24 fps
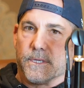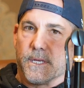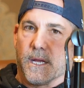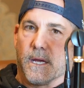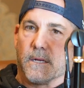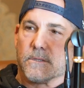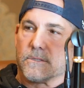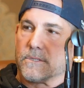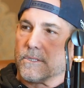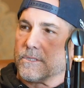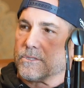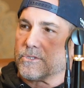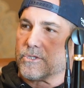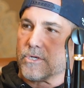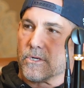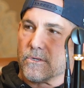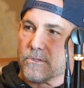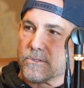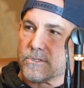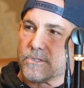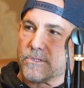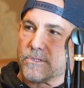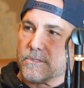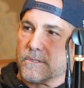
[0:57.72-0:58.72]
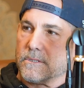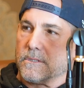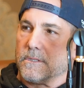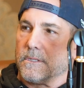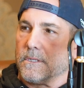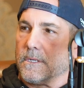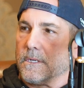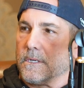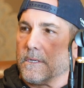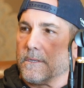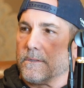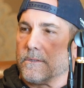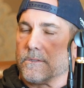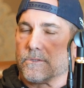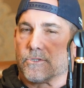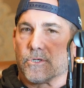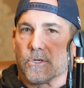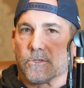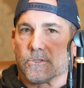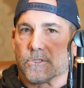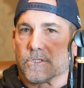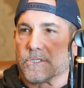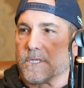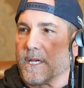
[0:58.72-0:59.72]
Went down to the Church of
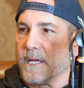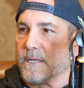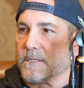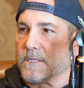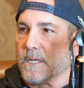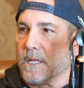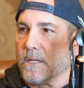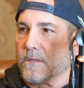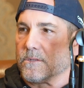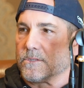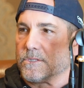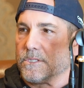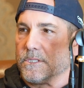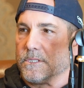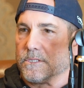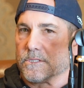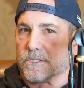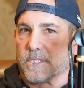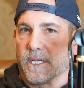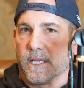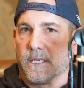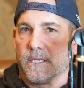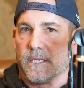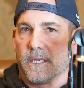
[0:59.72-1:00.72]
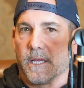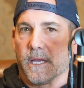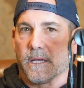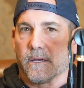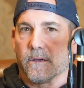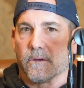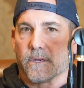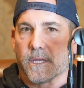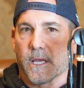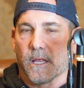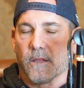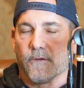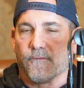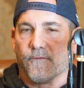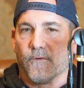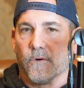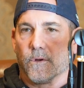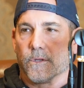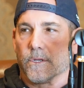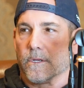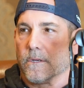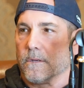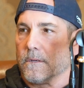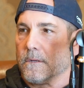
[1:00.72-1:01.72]
Scientology in San Diego,
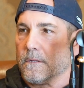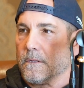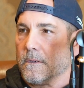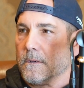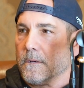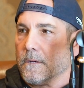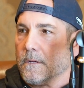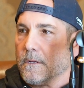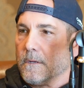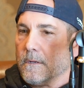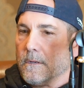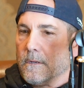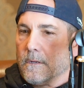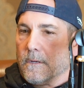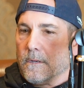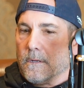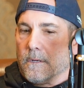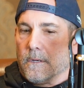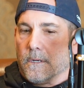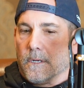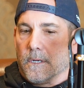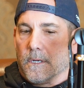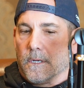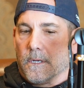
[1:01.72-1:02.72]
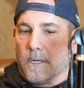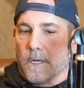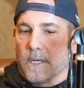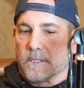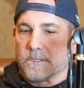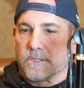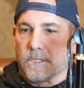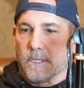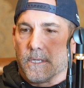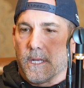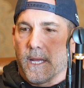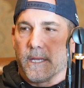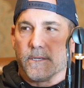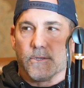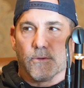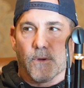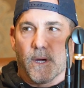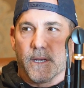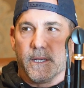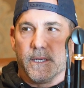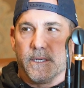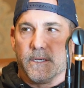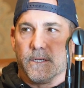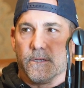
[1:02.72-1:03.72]
California. I said, hey,
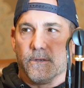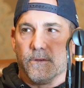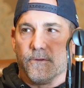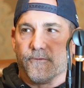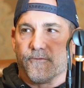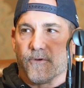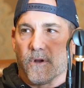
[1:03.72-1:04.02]
do I need